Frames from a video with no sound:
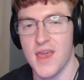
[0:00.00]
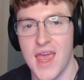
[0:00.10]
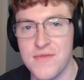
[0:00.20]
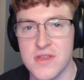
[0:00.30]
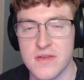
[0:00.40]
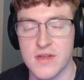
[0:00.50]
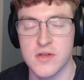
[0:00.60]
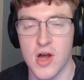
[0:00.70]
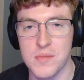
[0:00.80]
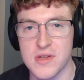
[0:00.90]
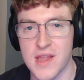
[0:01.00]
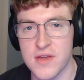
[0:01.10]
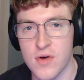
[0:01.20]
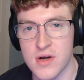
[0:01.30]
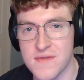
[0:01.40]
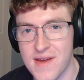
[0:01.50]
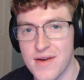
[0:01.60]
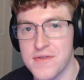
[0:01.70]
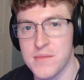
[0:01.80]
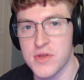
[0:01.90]
If this is a topic that you're already
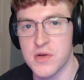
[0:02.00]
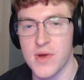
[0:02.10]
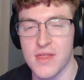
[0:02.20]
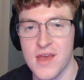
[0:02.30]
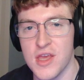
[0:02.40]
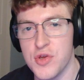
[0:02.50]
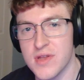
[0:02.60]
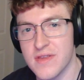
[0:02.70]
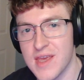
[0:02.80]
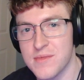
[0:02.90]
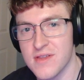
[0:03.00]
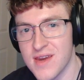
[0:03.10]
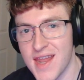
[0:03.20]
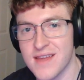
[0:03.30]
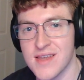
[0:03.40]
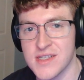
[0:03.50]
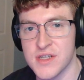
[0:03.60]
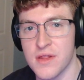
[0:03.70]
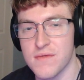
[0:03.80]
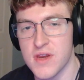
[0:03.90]
very familiar with, you can skip to the next
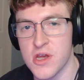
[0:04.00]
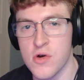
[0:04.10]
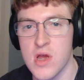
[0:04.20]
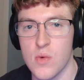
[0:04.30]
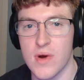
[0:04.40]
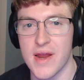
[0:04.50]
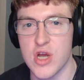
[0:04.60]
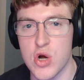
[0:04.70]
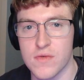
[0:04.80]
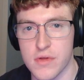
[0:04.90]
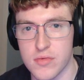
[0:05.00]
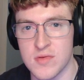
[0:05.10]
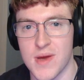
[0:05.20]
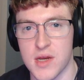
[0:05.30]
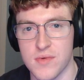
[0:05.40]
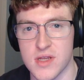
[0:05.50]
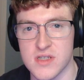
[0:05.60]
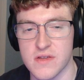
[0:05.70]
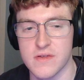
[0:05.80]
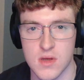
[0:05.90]
section of the video where I go over 3-betting
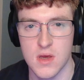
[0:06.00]
ranges.